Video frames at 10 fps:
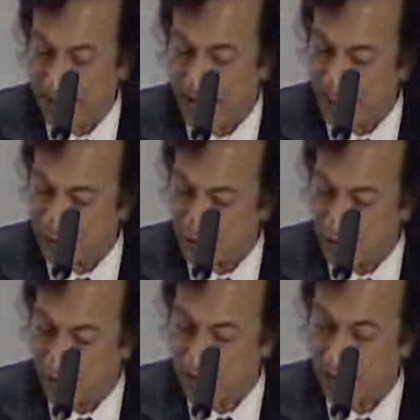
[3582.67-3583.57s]
an amateur
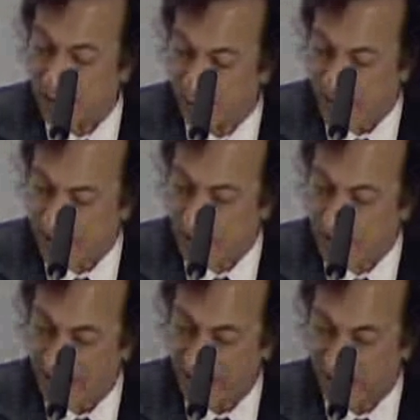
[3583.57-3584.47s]
nurse, in effect, a
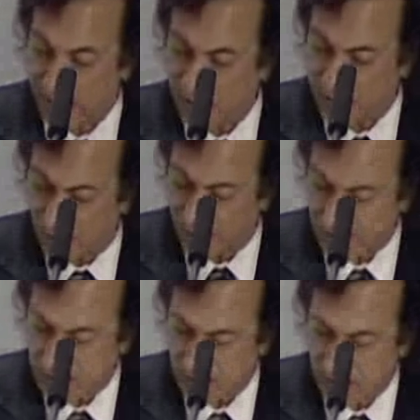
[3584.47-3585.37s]
kind of upper
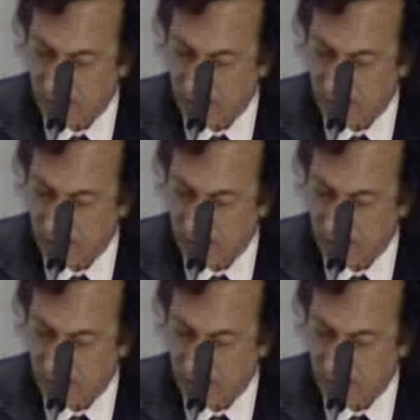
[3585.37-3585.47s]
servant.